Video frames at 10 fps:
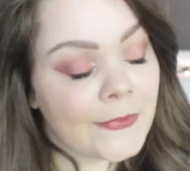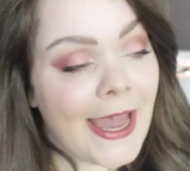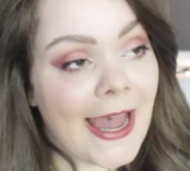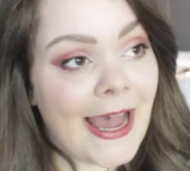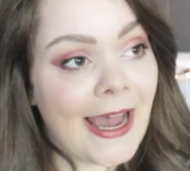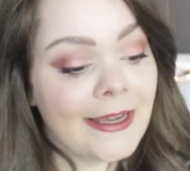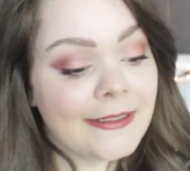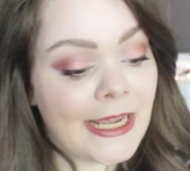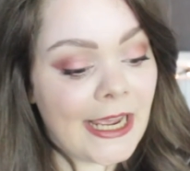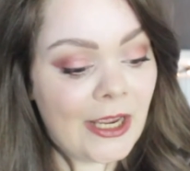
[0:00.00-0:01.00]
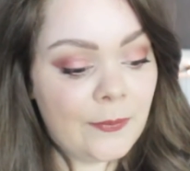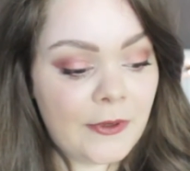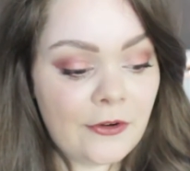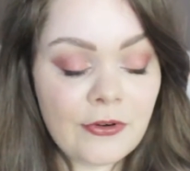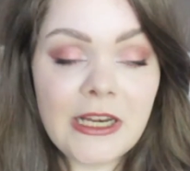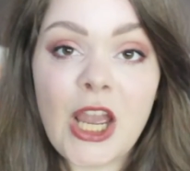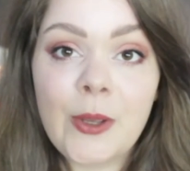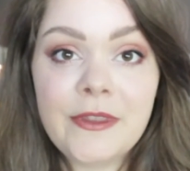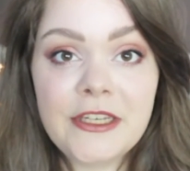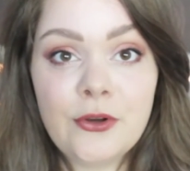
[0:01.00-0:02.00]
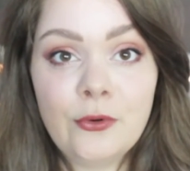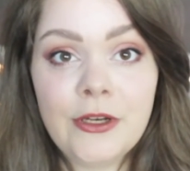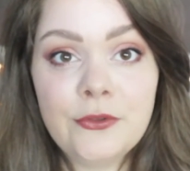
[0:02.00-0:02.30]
And I really hope that you all